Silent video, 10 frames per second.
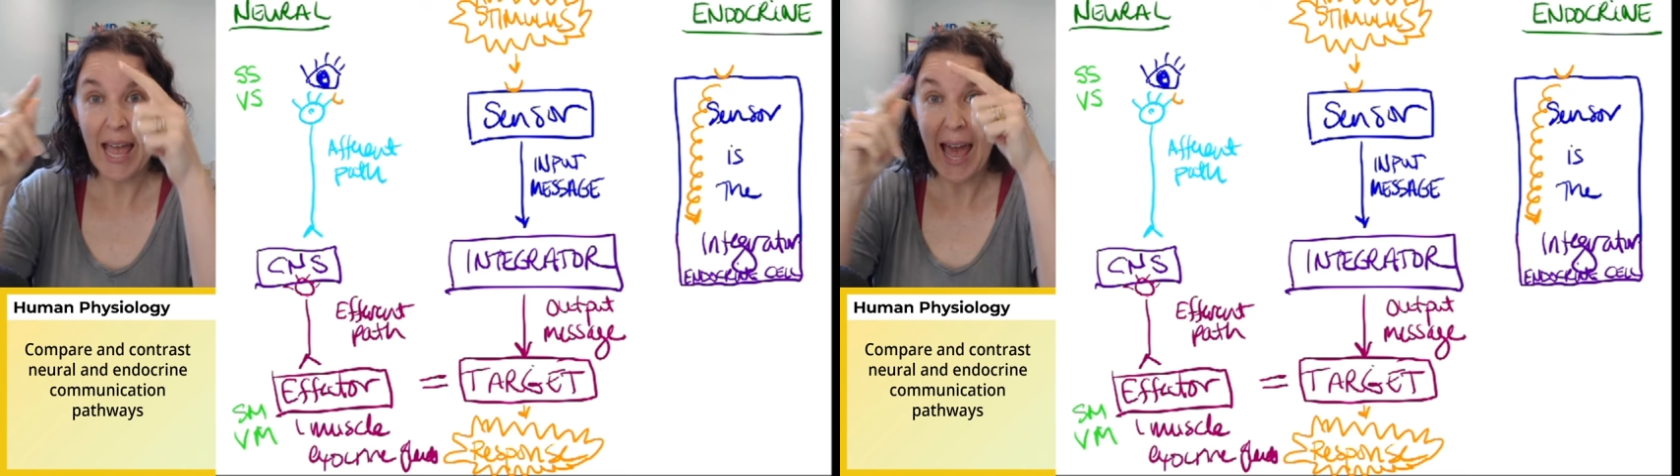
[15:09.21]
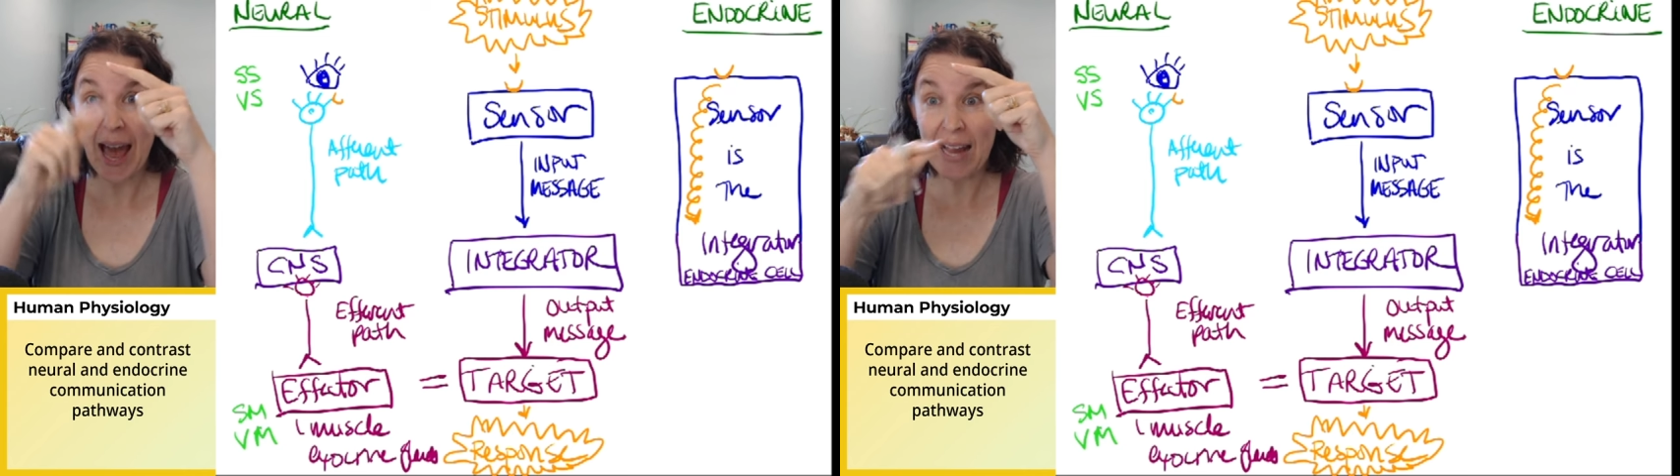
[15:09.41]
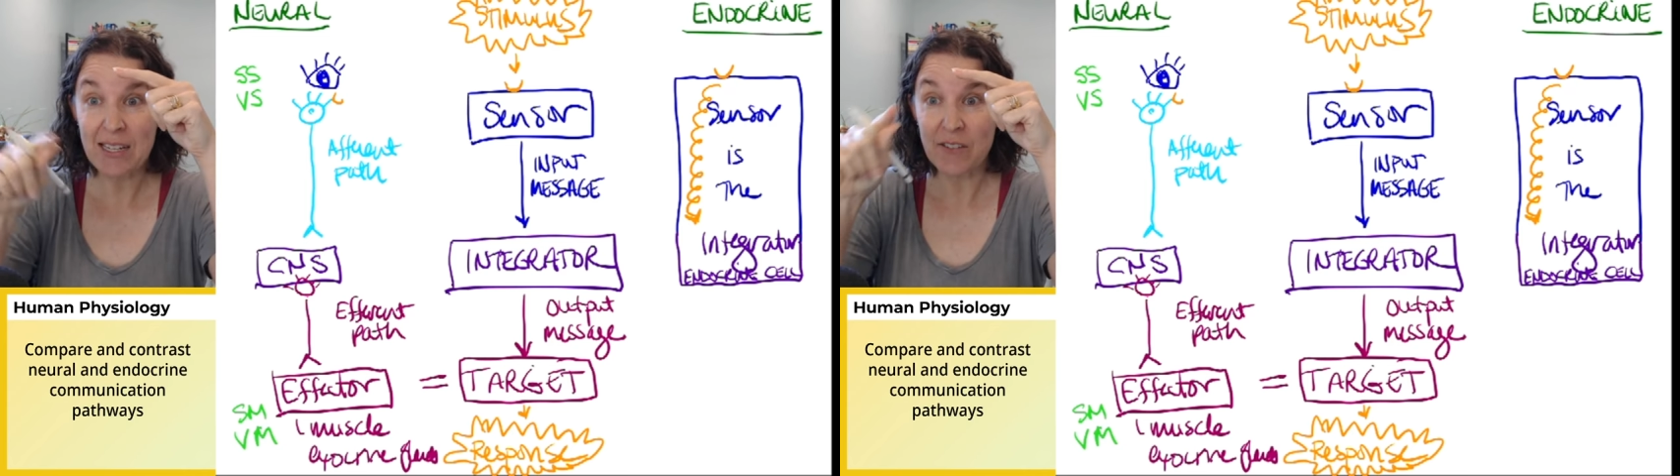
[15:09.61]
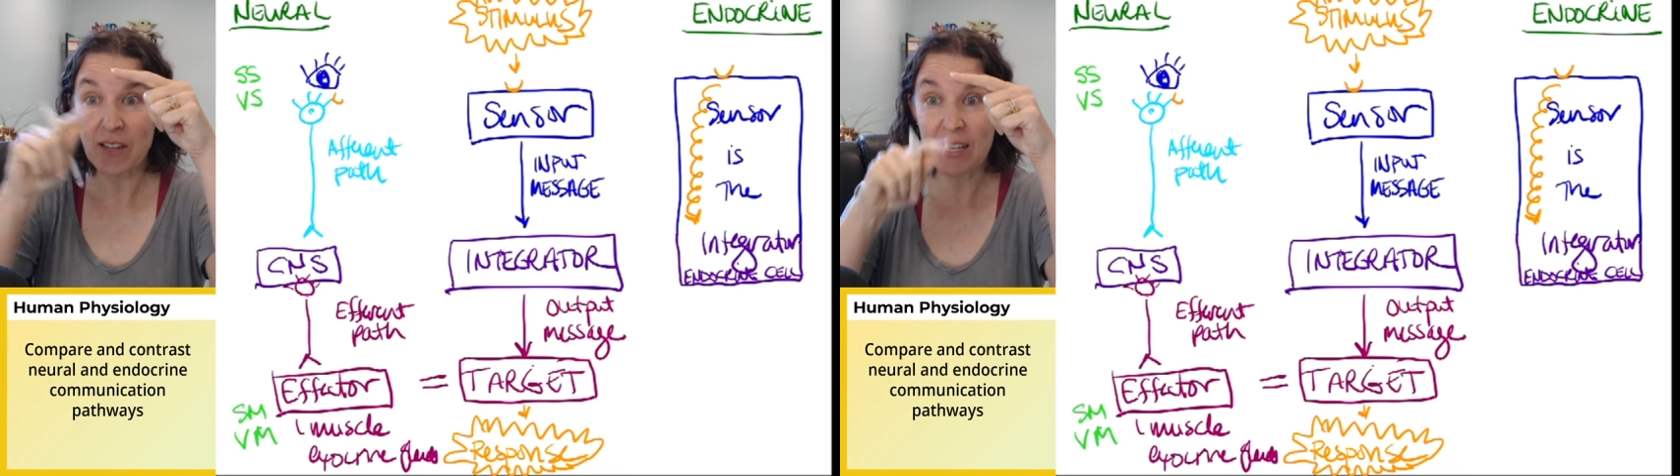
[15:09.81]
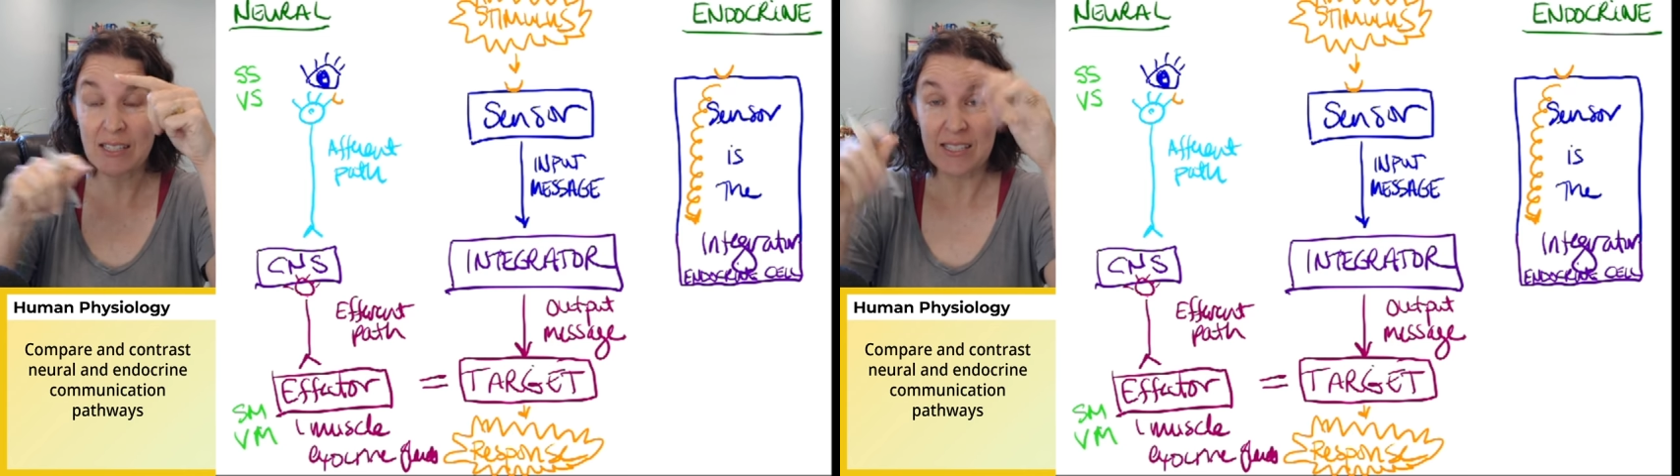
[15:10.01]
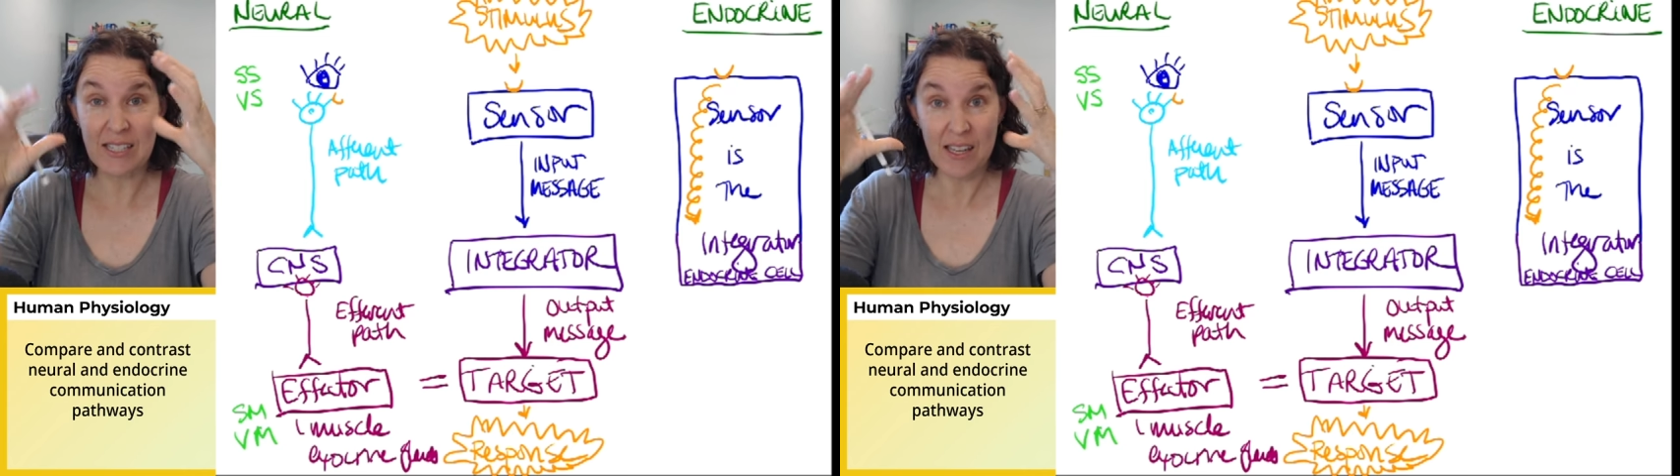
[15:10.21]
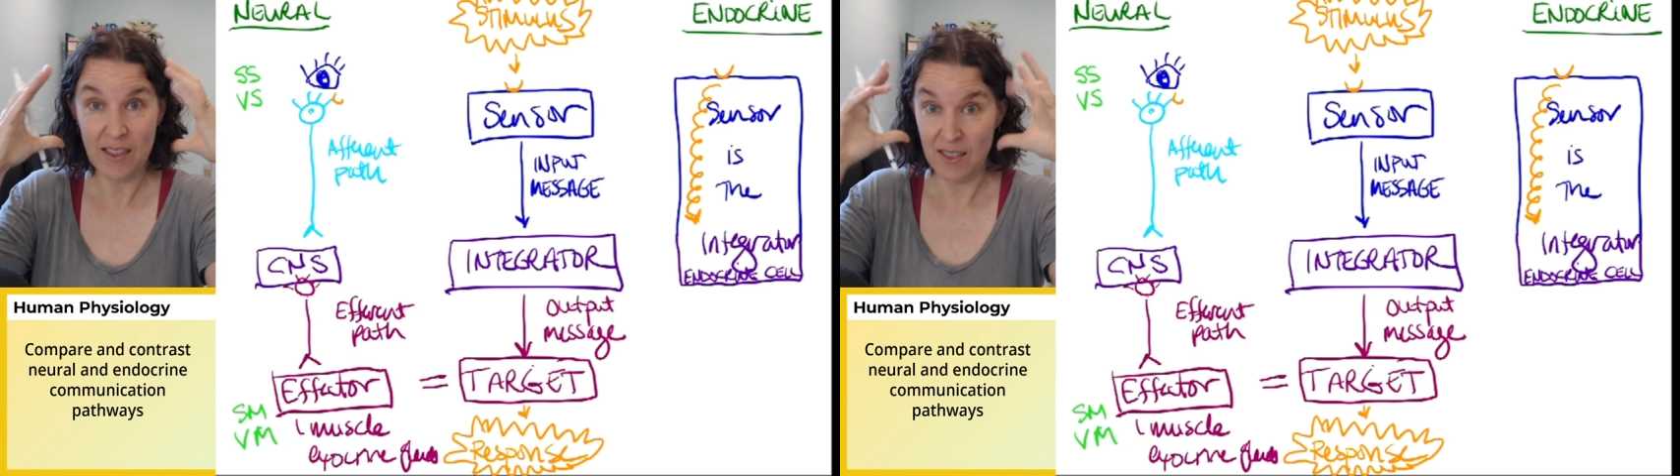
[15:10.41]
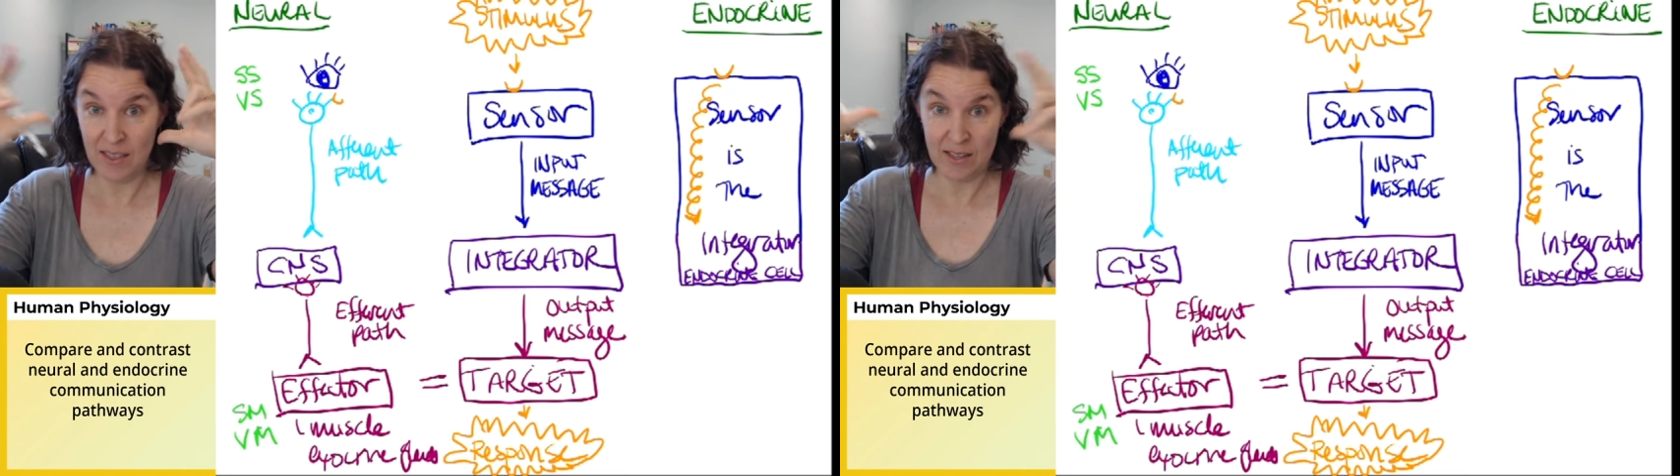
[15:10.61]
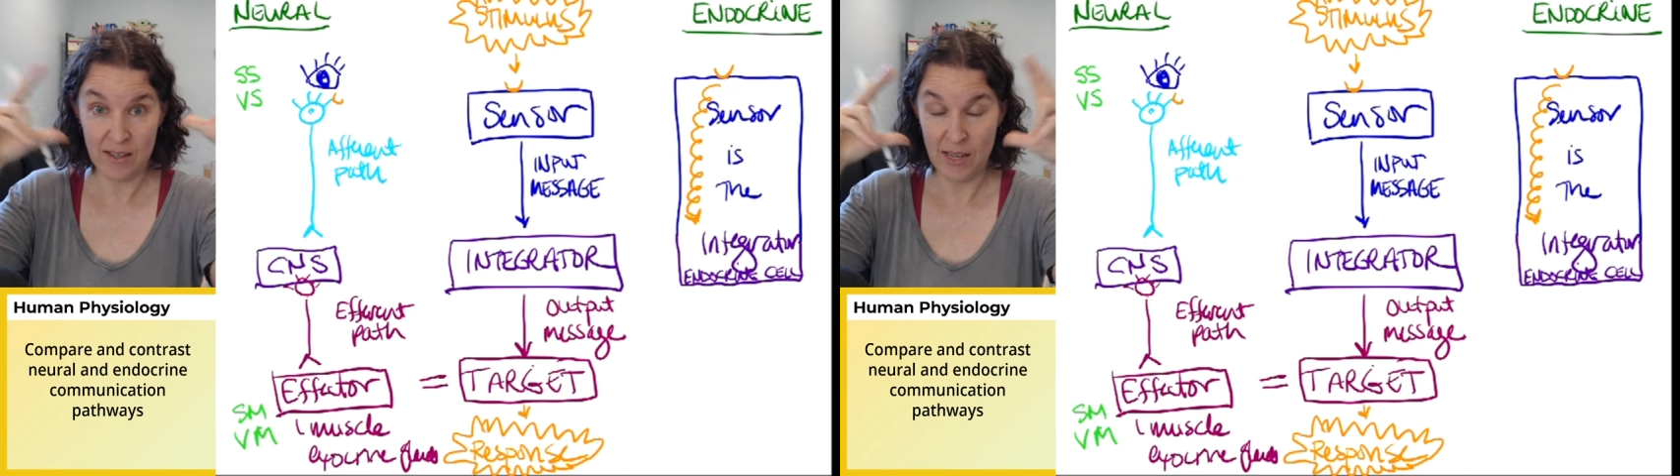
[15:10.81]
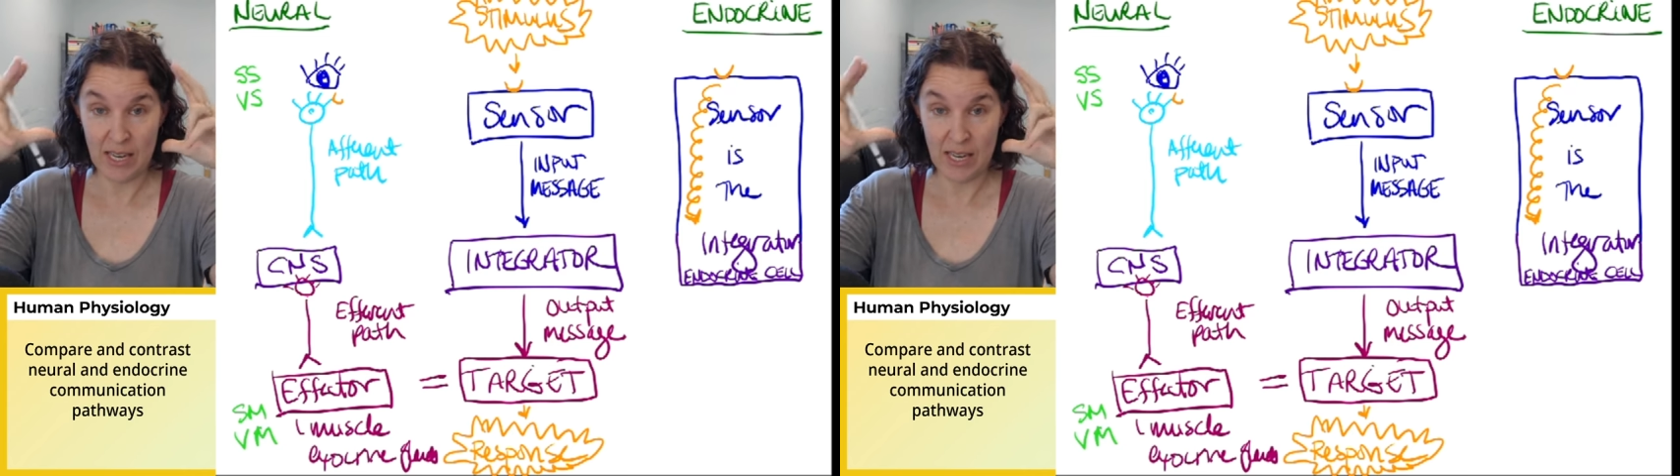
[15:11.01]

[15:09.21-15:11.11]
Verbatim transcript: activates the